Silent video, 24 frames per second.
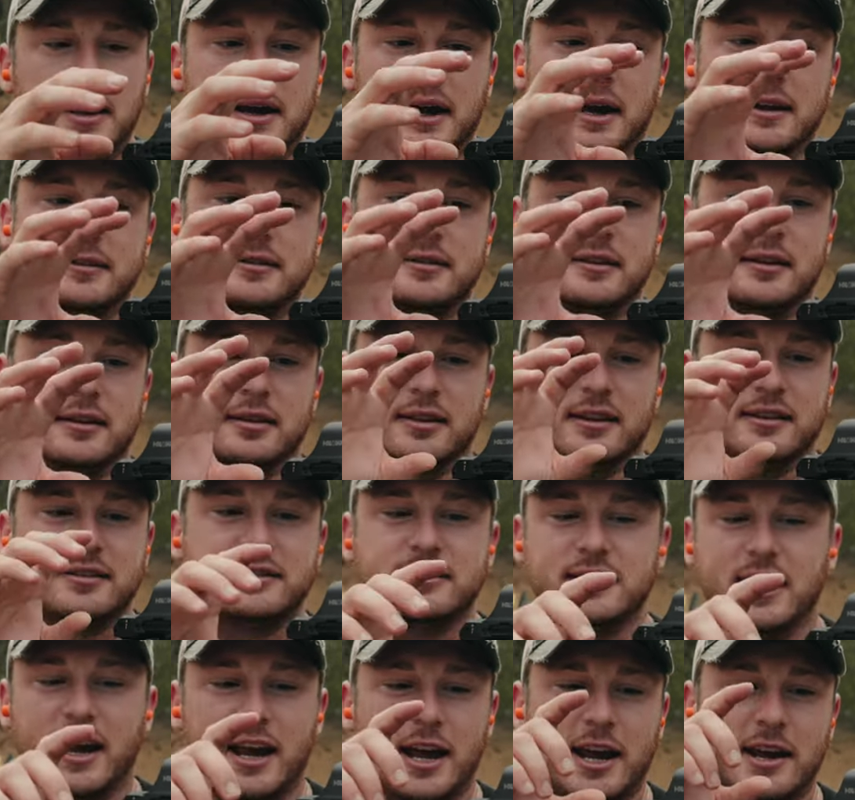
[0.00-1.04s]
It's the
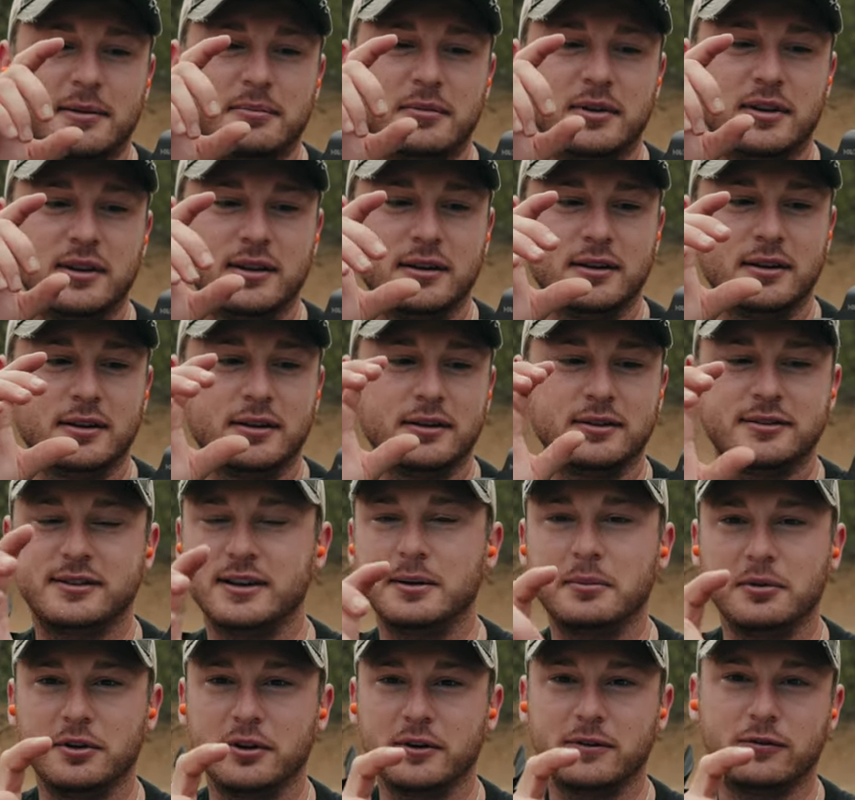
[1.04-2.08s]
same
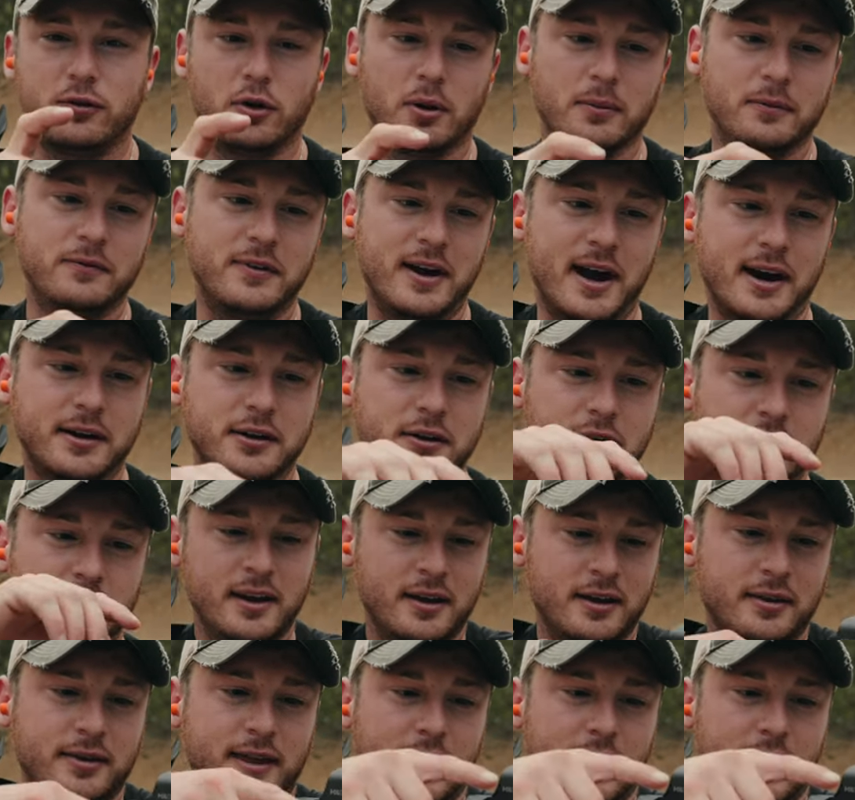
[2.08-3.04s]
similar form factor,